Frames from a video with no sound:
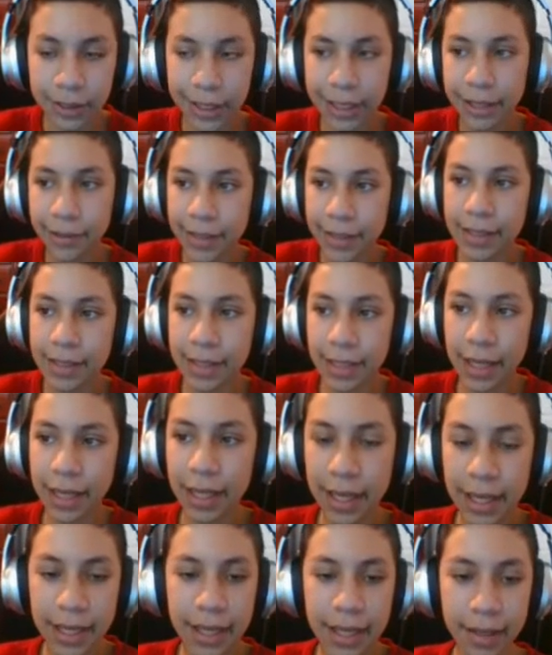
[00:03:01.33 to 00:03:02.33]
anyways,
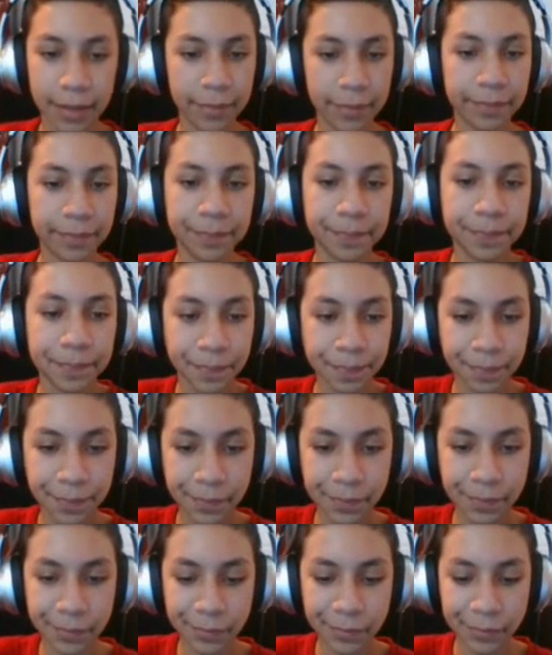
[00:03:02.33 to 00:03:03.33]
I um,
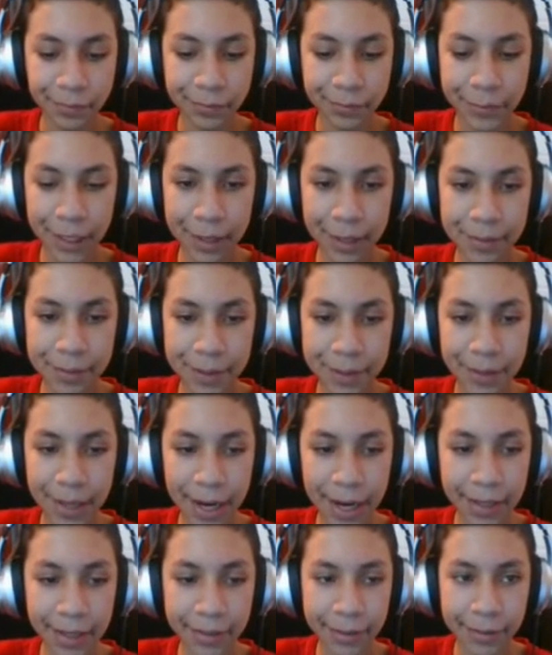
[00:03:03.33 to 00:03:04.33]
I'm still
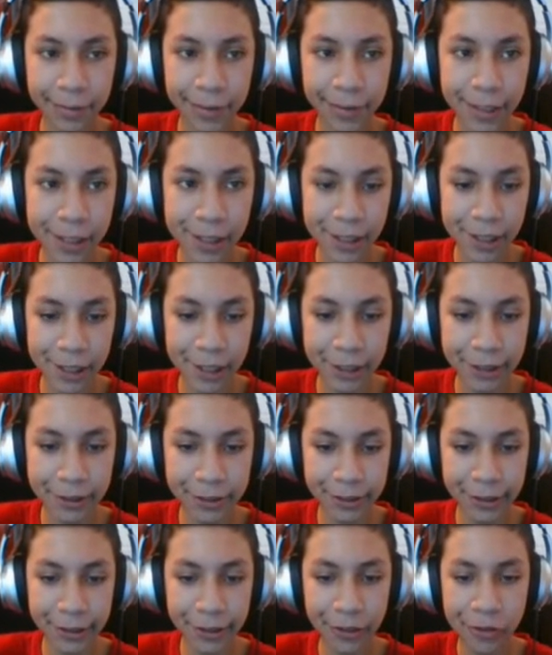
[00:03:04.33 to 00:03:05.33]
an anglerfish. I don't
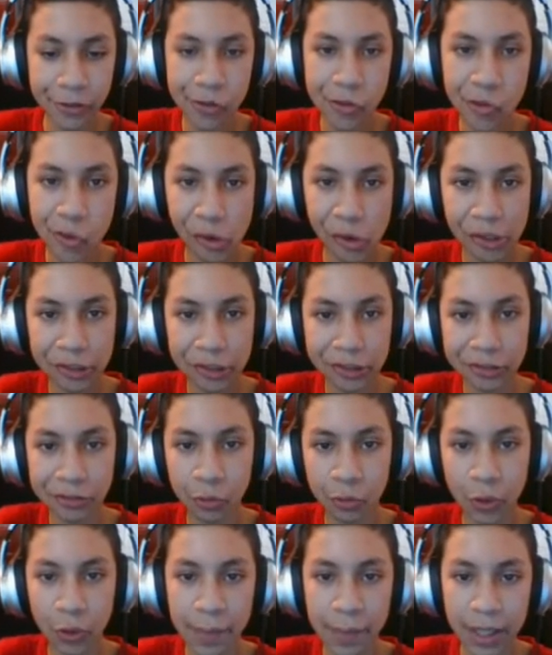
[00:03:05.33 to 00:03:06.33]
really know
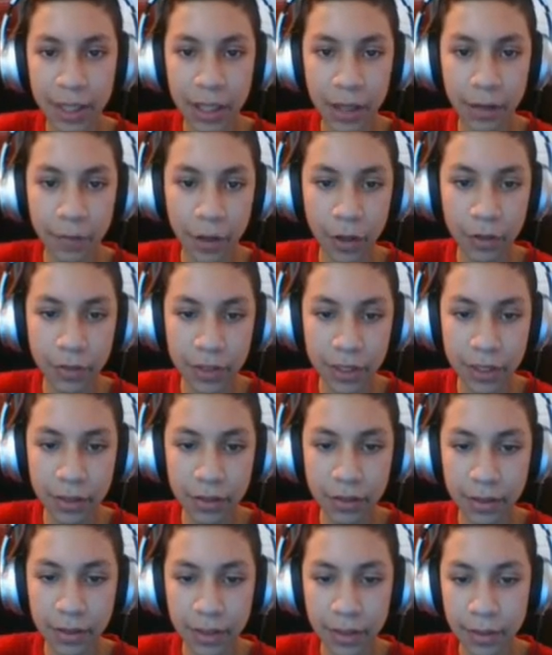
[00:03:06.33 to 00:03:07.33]
what I'm gonna evolve
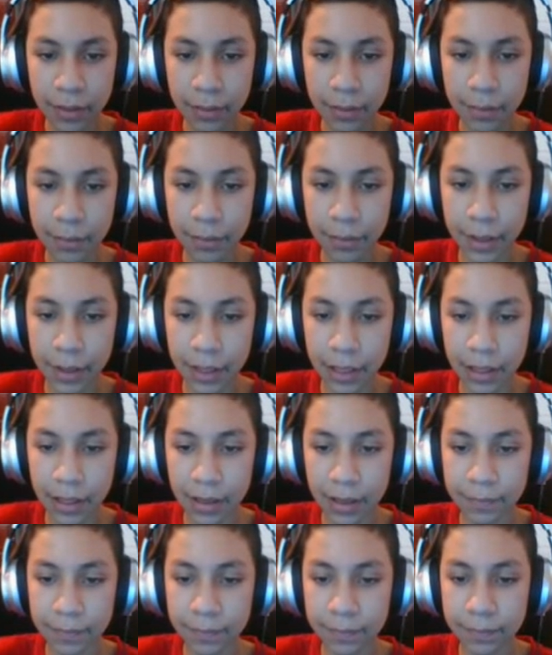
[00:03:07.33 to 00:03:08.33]
to, but
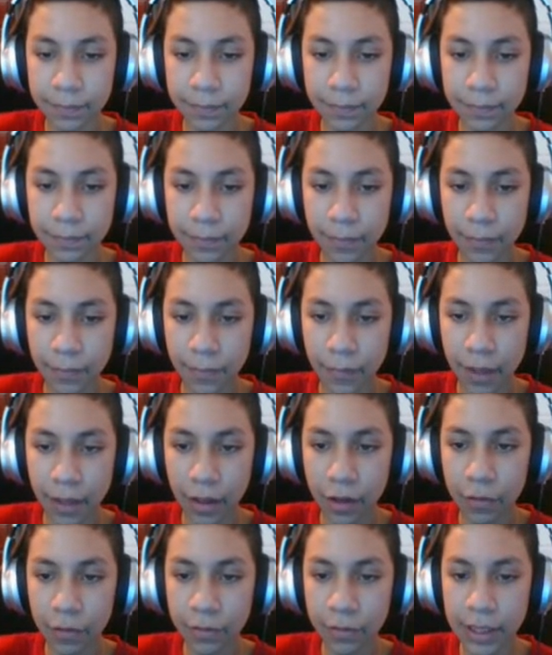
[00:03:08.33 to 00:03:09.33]
um,
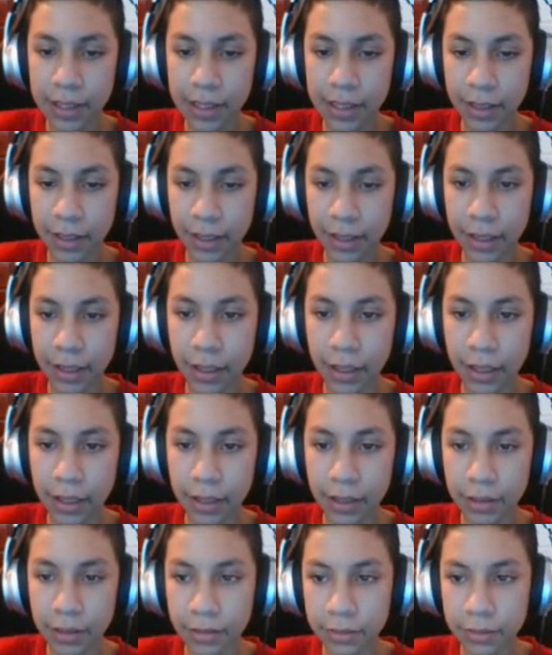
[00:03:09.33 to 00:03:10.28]
hopefully it's something good.